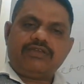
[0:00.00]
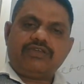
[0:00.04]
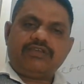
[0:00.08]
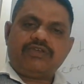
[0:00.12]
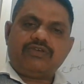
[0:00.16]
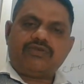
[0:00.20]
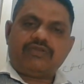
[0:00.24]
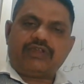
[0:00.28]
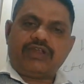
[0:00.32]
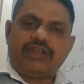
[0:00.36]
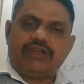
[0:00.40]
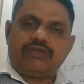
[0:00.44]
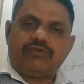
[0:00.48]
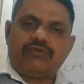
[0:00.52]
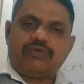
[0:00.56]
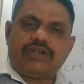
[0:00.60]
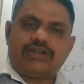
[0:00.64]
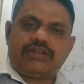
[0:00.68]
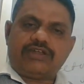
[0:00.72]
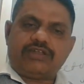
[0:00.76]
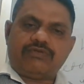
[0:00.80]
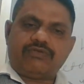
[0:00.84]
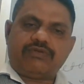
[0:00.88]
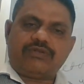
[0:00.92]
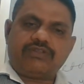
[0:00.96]
You write
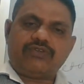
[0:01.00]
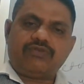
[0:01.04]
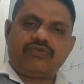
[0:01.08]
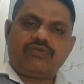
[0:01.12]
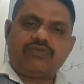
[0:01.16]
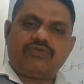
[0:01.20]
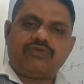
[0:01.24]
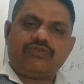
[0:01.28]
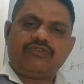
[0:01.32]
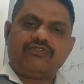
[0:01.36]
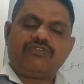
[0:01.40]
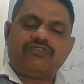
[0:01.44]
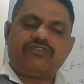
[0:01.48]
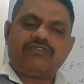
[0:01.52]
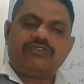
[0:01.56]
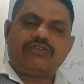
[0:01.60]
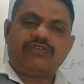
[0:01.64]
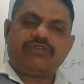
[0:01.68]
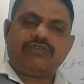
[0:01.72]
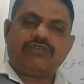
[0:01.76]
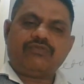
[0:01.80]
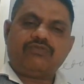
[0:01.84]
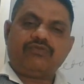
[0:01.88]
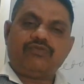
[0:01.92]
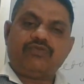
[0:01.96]
whatever you know,
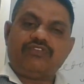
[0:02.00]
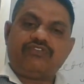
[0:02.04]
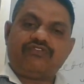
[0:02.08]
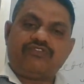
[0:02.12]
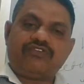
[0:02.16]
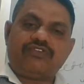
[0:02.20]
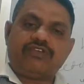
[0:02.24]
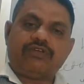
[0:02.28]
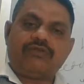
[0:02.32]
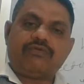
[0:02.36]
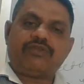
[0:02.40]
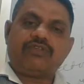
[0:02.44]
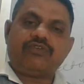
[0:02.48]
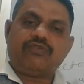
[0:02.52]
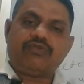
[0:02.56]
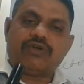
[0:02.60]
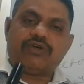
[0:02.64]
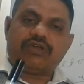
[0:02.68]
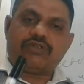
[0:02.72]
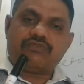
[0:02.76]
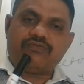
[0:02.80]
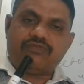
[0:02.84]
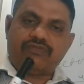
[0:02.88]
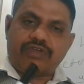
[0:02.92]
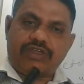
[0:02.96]
whichever you
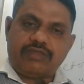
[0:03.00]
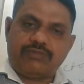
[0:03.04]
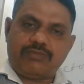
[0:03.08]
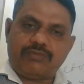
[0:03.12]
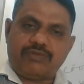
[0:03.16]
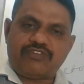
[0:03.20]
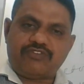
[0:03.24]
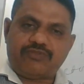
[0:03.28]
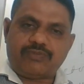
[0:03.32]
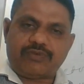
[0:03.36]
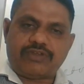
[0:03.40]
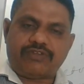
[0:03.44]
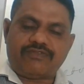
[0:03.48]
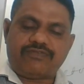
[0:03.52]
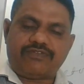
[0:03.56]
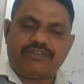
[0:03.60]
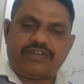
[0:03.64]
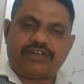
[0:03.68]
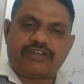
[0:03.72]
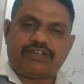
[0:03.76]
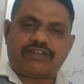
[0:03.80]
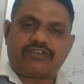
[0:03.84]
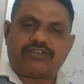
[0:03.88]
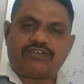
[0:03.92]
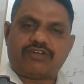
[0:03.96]
are very much
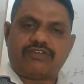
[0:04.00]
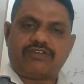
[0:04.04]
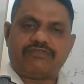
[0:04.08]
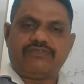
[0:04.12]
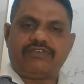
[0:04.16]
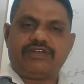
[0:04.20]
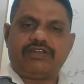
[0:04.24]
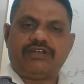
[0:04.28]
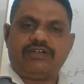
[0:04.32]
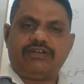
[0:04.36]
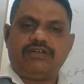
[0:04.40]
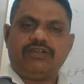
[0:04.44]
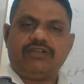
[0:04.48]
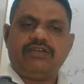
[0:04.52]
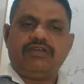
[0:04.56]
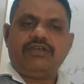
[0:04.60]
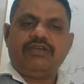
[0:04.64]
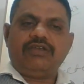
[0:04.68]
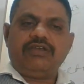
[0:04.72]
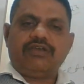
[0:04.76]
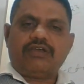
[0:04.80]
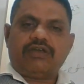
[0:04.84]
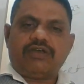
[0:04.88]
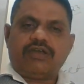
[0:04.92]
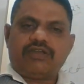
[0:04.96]
perfect or confident,
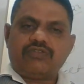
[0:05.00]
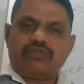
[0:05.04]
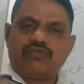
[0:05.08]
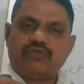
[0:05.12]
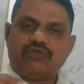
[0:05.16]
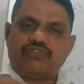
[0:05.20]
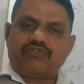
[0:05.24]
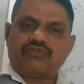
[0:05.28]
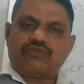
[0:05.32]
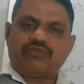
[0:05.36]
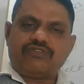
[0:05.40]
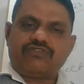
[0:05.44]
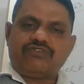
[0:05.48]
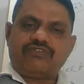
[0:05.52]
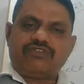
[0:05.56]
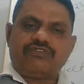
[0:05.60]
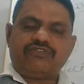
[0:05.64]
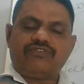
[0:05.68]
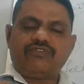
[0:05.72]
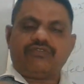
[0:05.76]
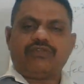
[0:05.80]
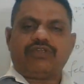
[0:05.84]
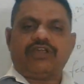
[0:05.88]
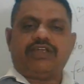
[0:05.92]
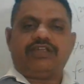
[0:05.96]
and those
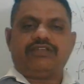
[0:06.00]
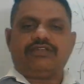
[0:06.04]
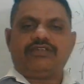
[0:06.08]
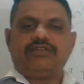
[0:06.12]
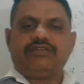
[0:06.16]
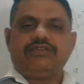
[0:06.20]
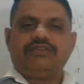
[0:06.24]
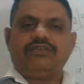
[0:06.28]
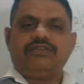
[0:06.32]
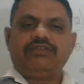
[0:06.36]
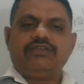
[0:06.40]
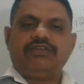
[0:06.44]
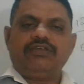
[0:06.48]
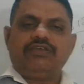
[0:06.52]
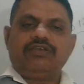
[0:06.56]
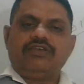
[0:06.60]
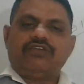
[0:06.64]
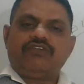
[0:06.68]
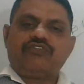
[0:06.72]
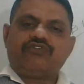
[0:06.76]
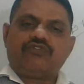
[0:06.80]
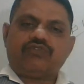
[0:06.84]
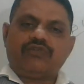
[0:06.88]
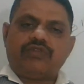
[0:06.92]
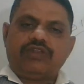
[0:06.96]
questions you write.
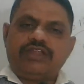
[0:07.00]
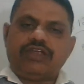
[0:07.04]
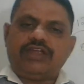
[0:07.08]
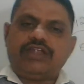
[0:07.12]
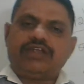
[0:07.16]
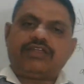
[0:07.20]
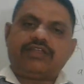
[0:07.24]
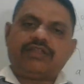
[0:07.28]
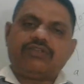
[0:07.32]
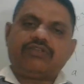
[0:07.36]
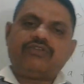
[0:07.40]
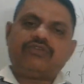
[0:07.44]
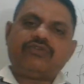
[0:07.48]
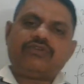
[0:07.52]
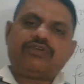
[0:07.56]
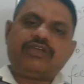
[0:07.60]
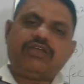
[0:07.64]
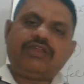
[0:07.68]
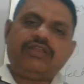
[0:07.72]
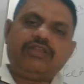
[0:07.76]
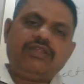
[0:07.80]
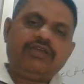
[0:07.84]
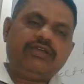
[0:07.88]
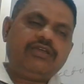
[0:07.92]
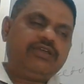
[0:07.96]
So later you
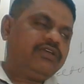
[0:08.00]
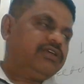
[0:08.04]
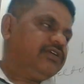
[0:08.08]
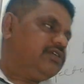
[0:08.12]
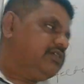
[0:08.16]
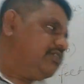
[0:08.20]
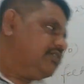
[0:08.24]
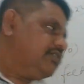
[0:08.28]
can